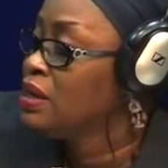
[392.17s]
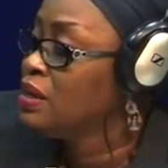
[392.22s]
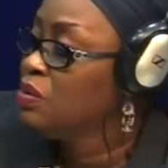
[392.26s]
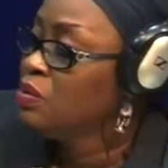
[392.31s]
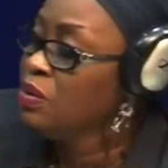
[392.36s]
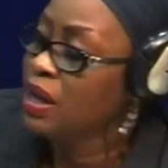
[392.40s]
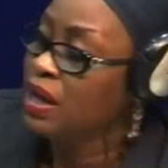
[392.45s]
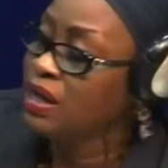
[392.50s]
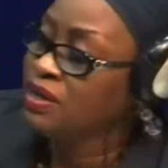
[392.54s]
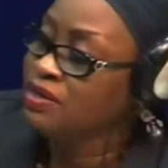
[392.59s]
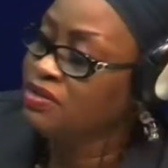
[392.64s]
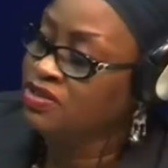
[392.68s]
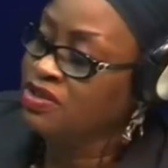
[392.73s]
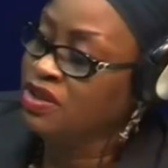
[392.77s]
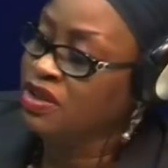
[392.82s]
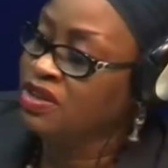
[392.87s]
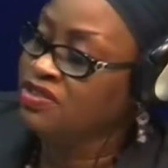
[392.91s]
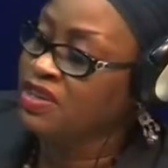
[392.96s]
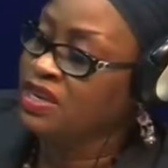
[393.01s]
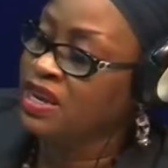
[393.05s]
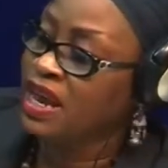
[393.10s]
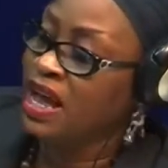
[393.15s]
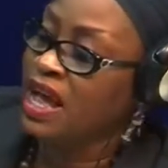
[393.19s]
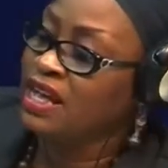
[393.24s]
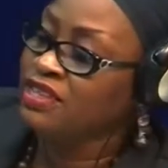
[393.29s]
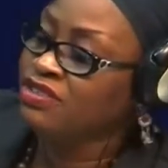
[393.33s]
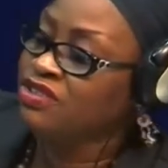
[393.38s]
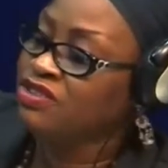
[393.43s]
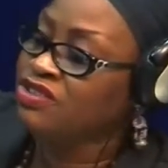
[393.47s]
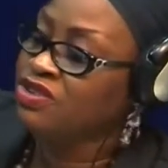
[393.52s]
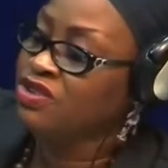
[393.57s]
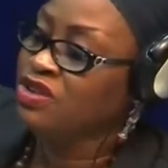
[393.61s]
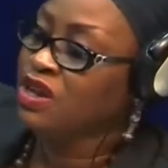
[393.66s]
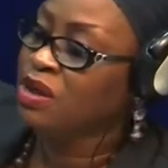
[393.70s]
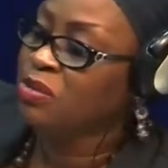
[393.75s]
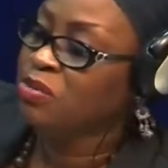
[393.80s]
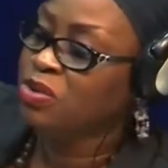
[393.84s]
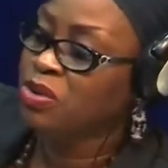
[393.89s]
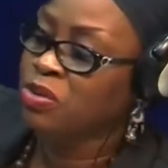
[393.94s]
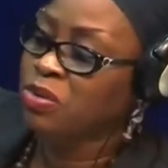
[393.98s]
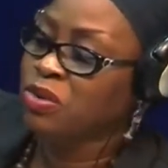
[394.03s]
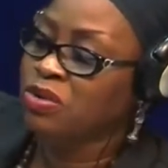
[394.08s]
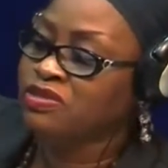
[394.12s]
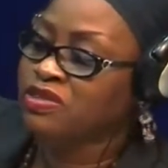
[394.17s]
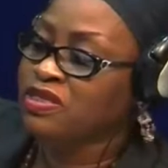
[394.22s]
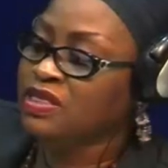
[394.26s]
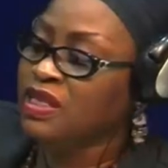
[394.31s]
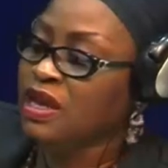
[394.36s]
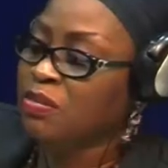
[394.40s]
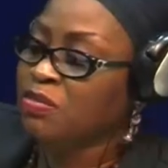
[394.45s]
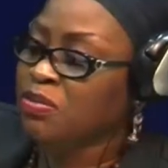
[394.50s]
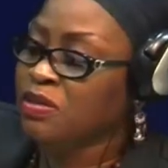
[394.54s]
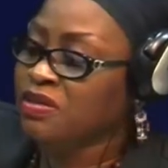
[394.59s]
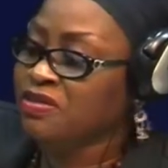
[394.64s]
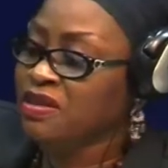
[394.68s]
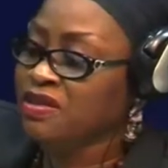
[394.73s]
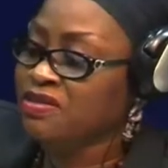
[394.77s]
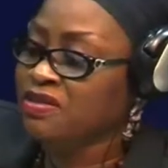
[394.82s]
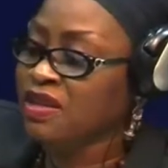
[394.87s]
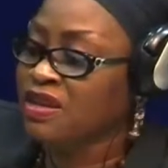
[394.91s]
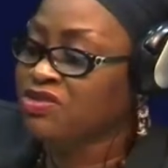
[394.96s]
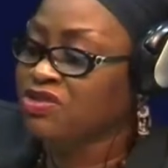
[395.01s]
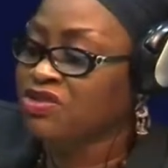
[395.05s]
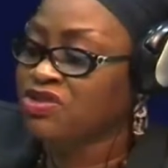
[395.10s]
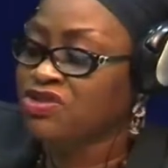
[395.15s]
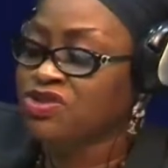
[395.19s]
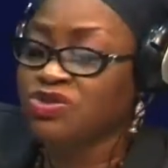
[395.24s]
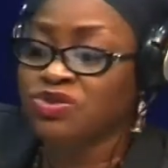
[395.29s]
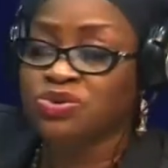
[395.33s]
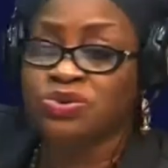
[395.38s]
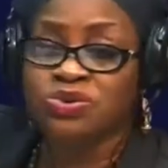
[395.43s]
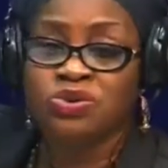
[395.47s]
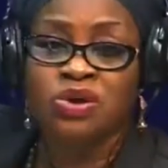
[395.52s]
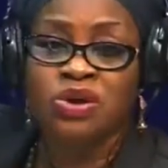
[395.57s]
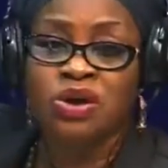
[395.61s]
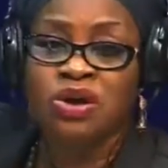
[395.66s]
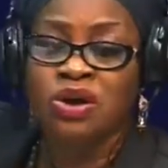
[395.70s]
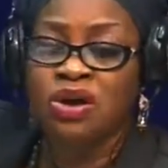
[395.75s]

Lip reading: We are discussing attitude and promoting that business that you do